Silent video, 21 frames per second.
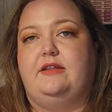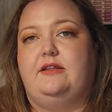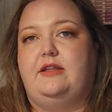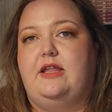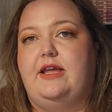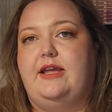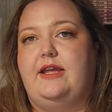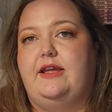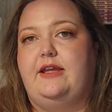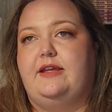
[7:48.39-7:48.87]

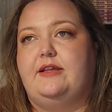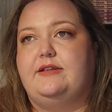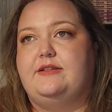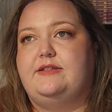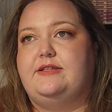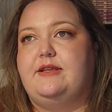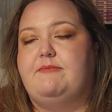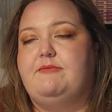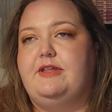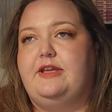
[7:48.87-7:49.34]
like
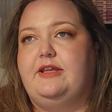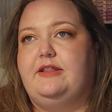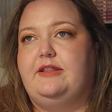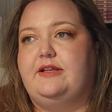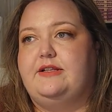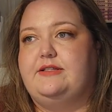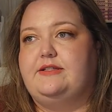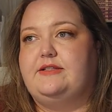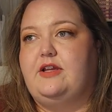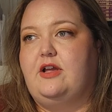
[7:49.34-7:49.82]
something
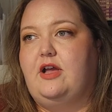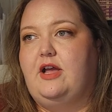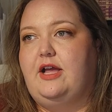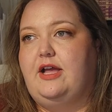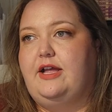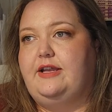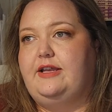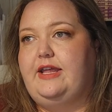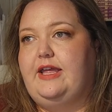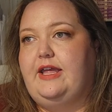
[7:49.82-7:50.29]
that's
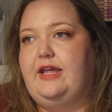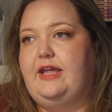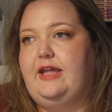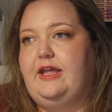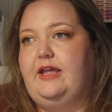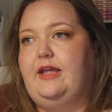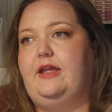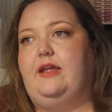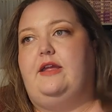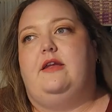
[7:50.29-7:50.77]
got
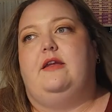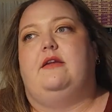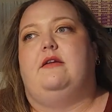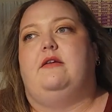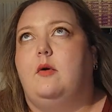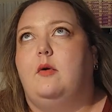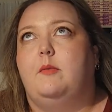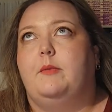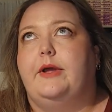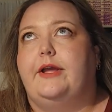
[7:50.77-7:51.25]
a,
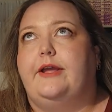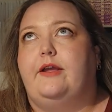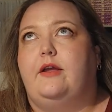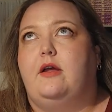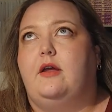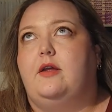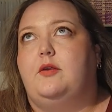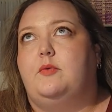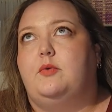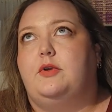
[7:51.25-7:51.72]
oh my
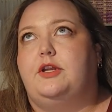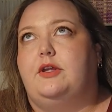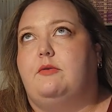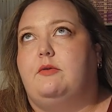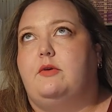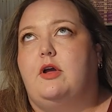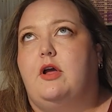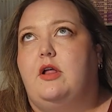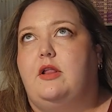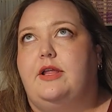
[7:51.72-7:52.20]
god, what do you
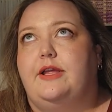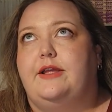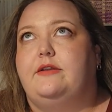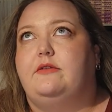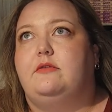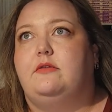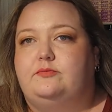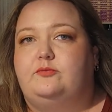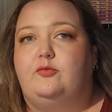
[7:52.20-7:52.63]
call it?